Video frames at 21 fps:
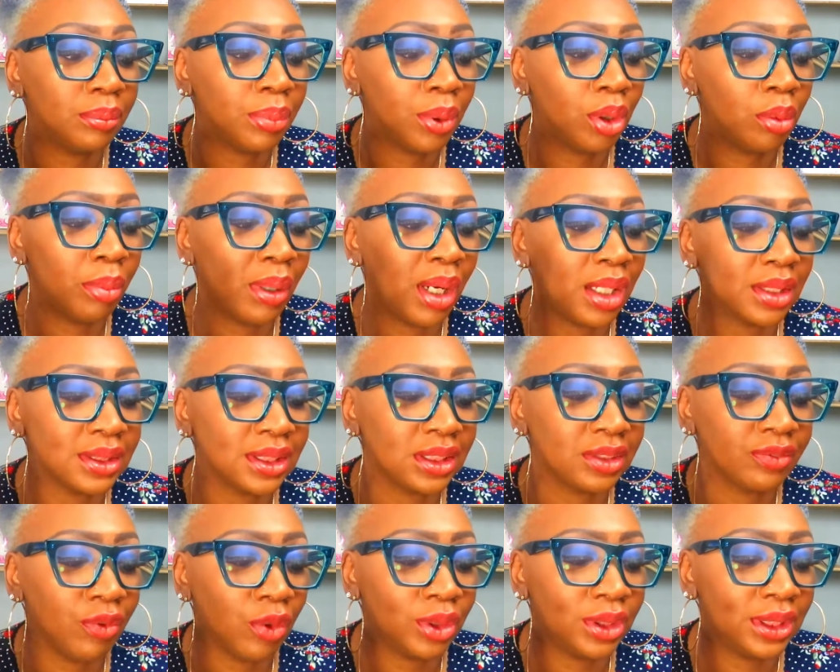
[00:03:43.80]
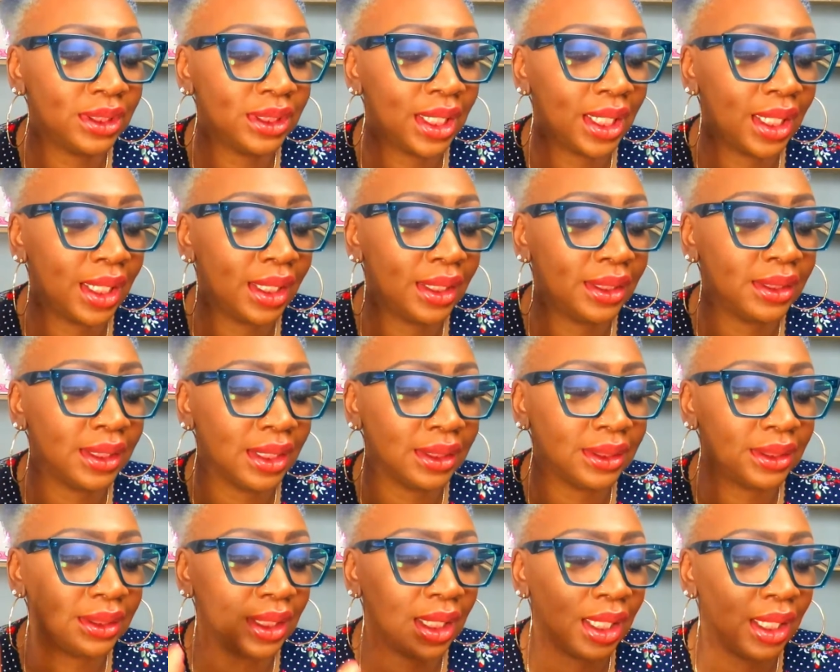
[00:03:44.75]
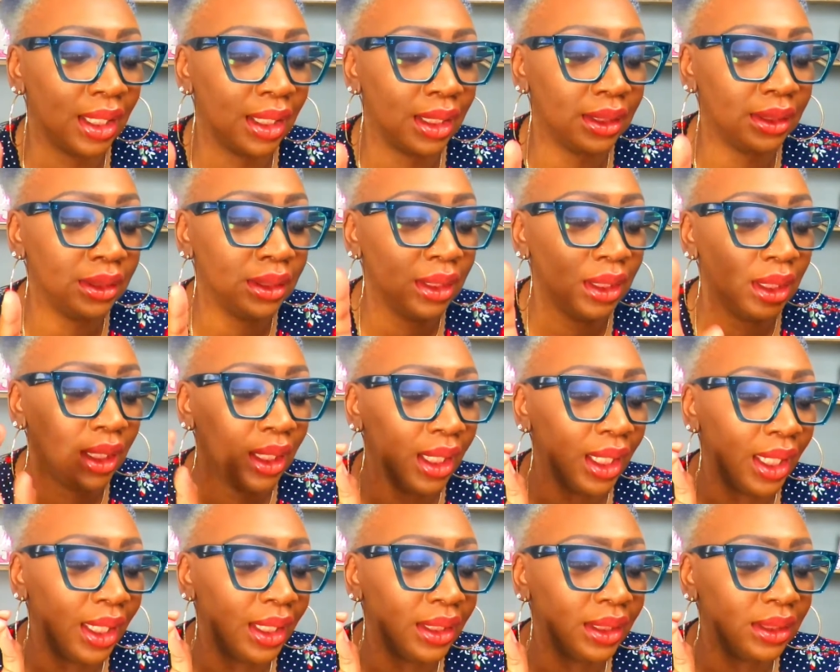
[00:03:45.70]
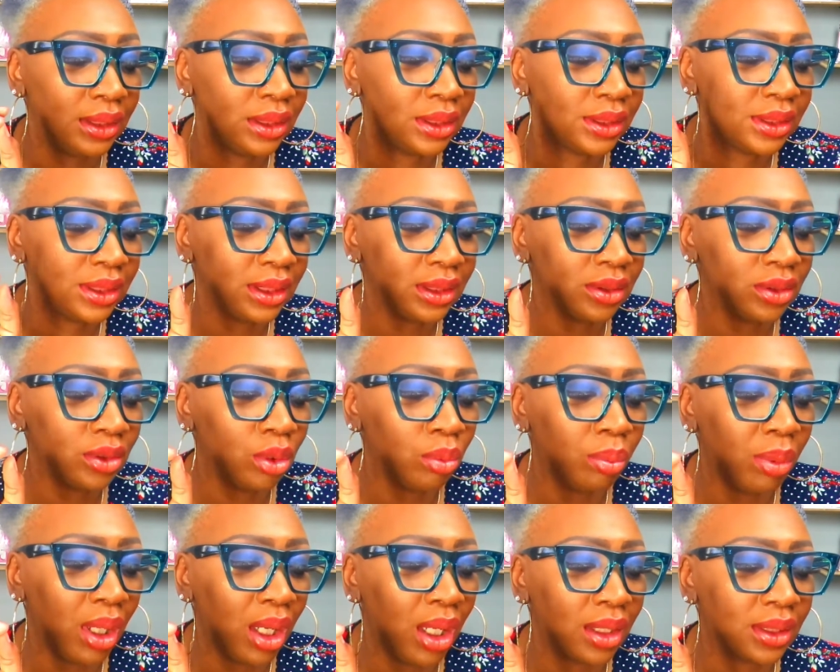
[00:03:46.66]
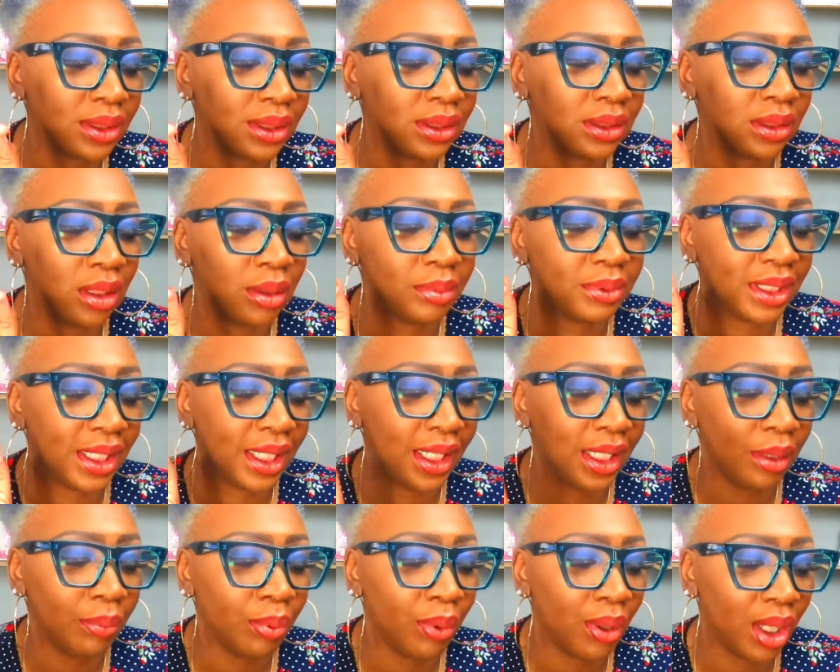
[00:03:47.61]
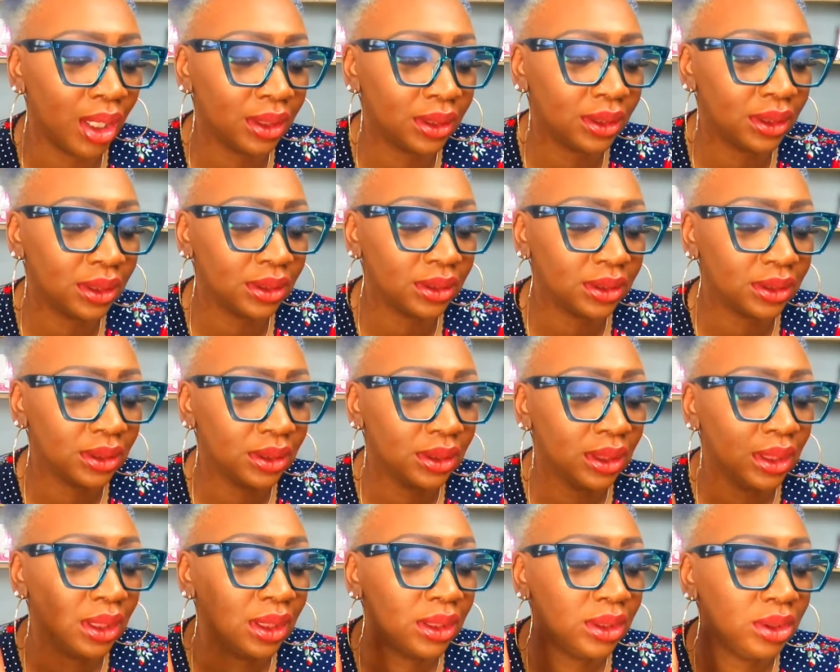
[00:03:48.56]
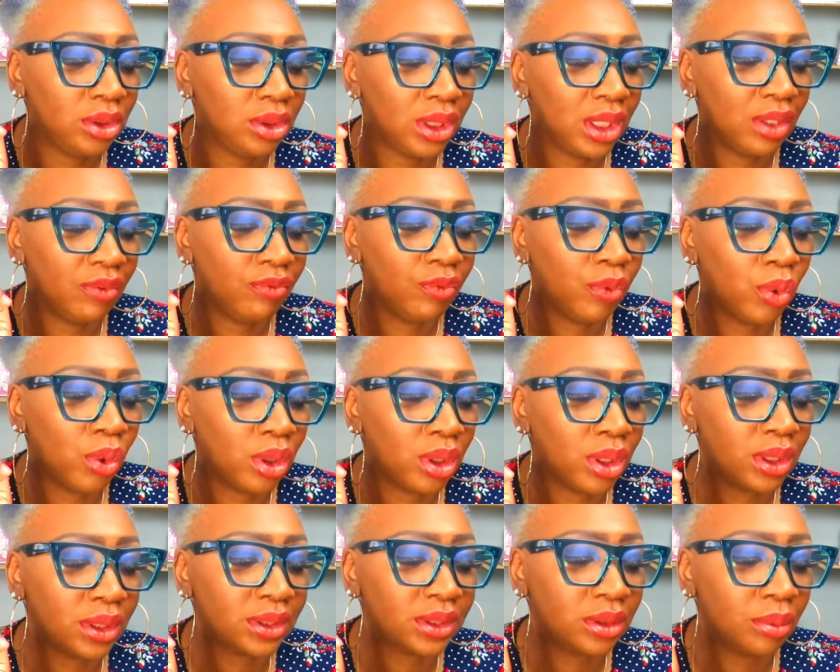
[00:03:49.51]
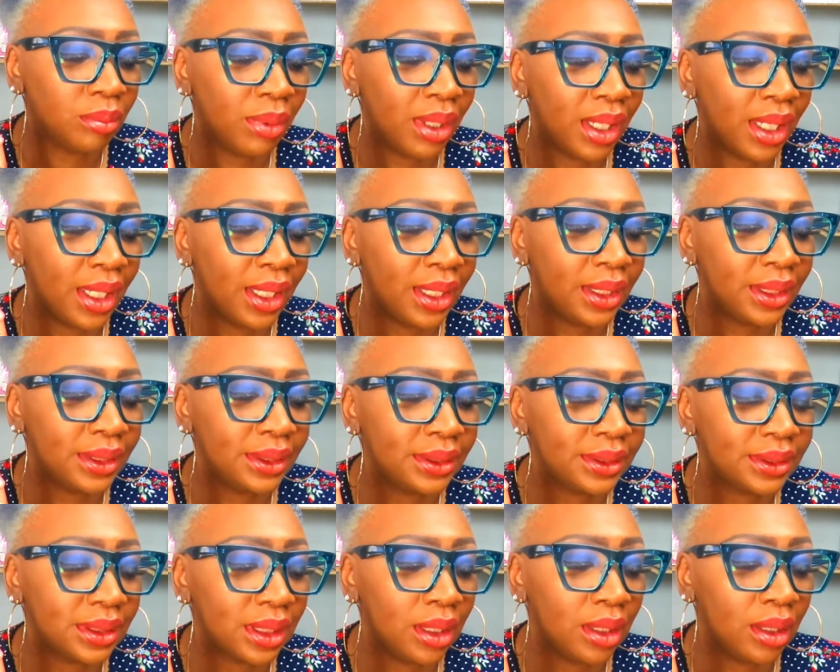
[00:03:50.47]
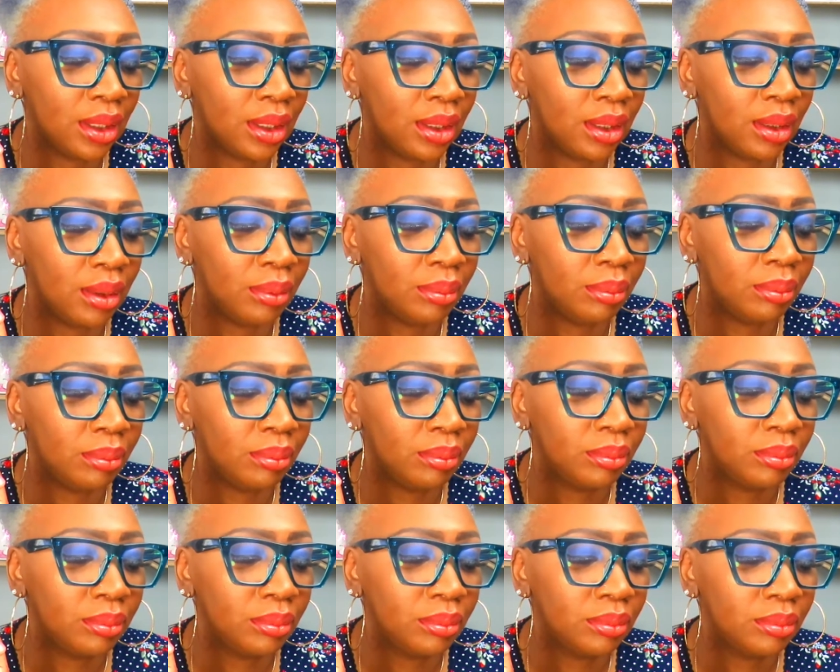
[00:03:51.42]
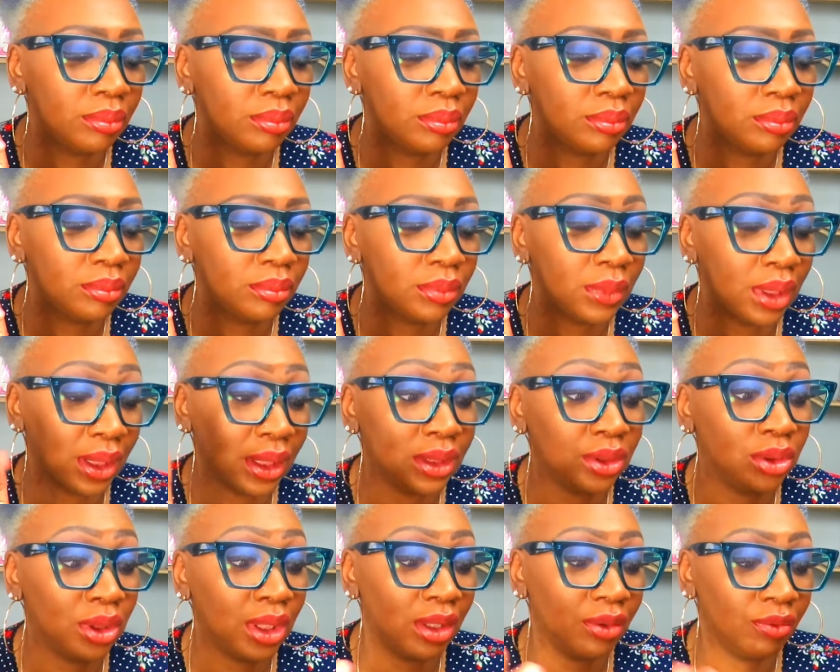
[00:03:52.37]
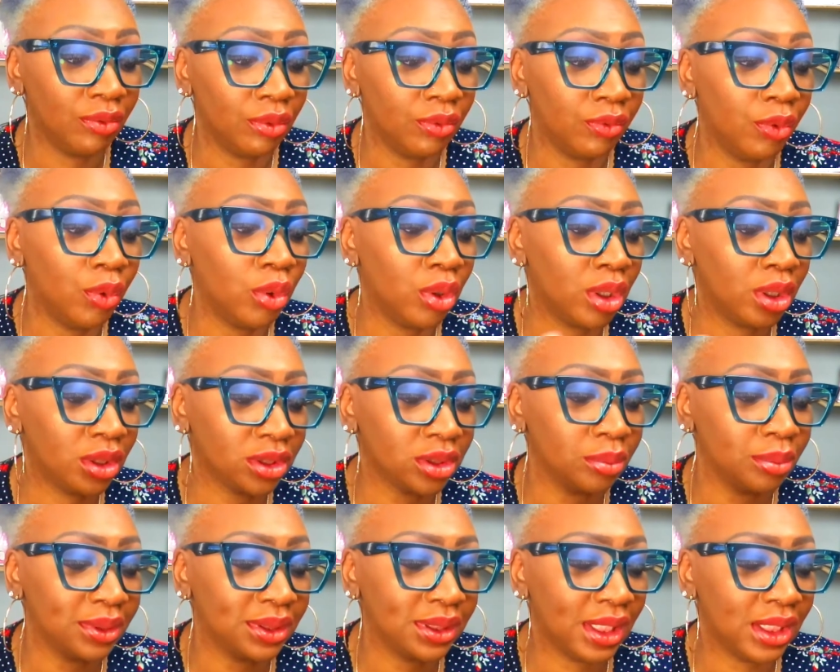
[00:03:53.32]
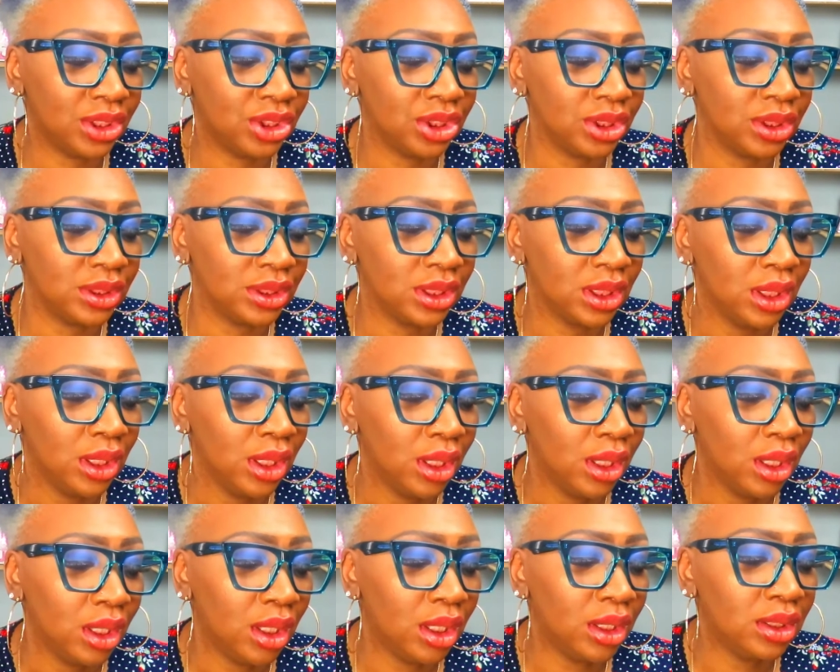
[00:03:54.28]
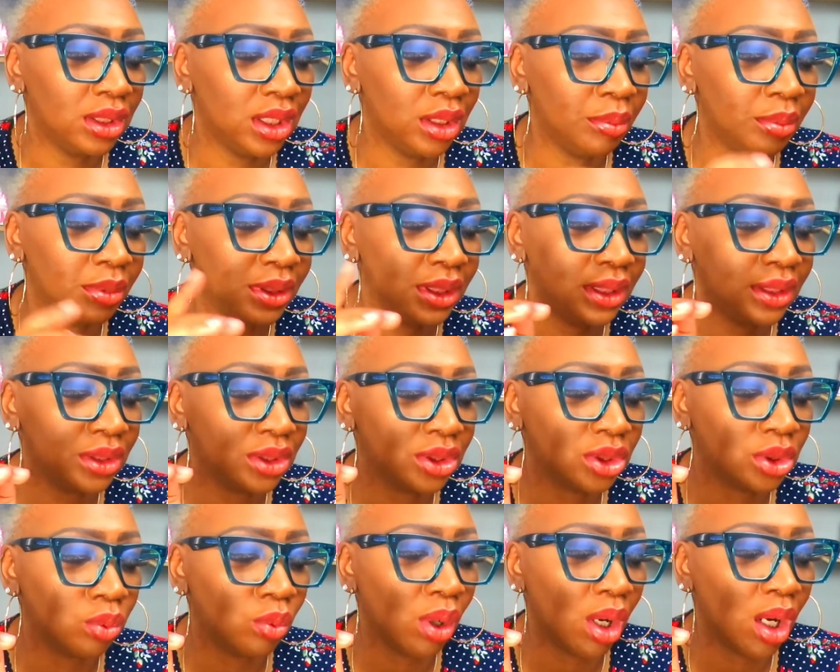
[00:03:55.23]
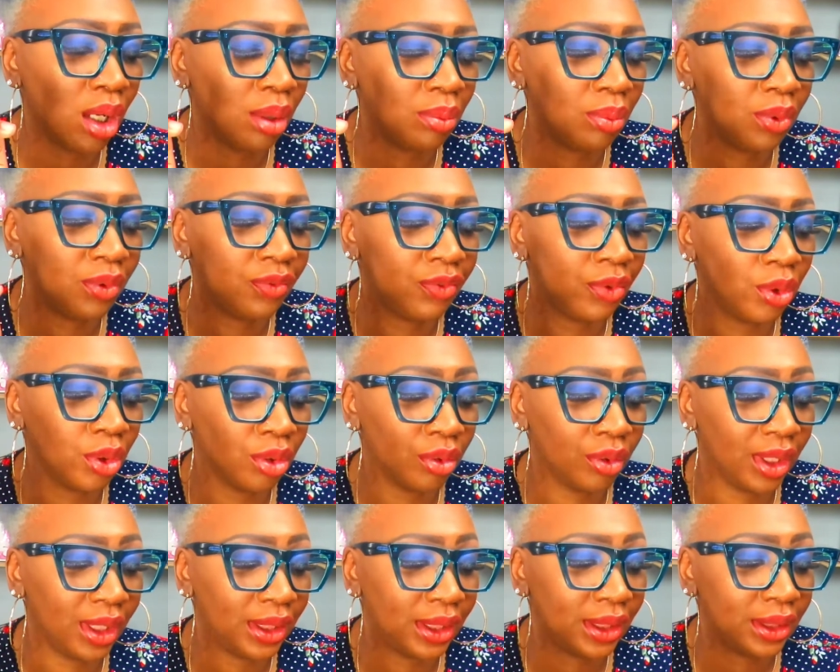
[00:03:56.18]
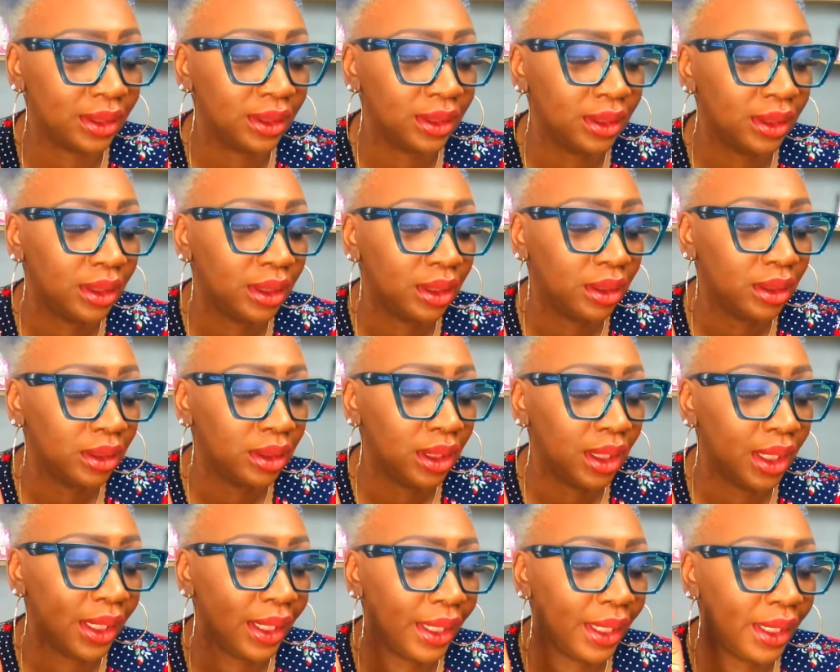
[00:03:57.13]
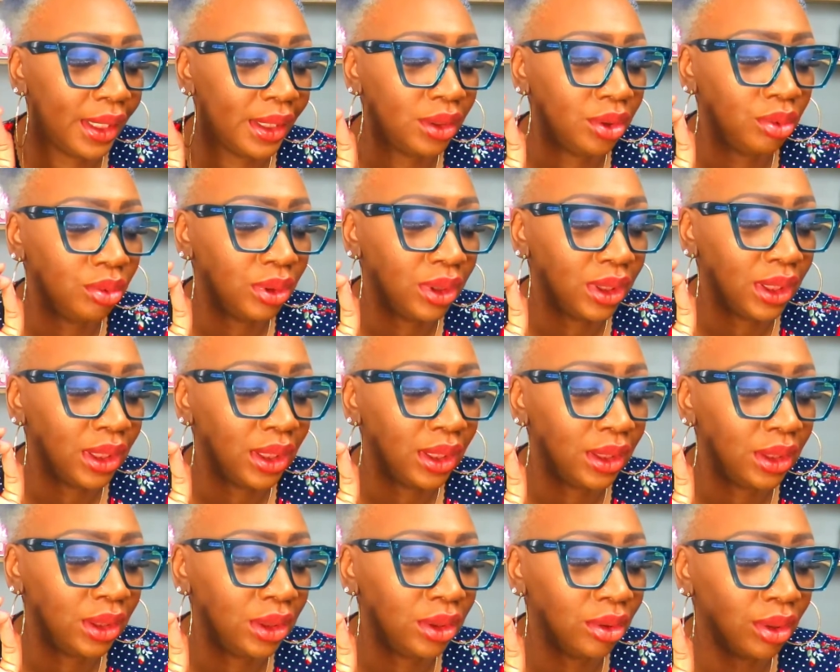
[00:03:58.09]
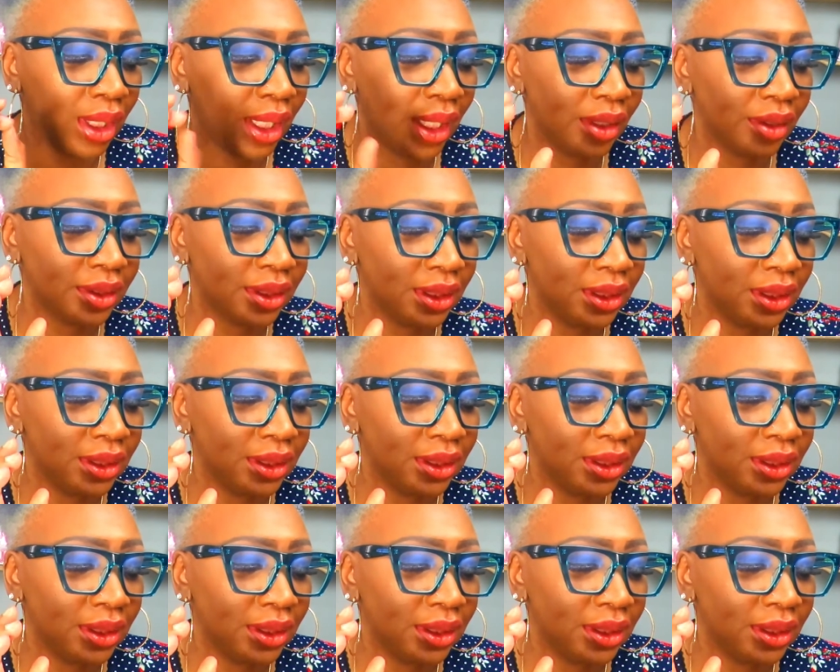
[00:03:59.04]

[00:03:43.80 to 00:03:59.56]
box is $49.99, and the seasonal box is up to 8 products. You get 4 customized. I guess you got 4 customizations, unlimited swap with full credit. And you cancel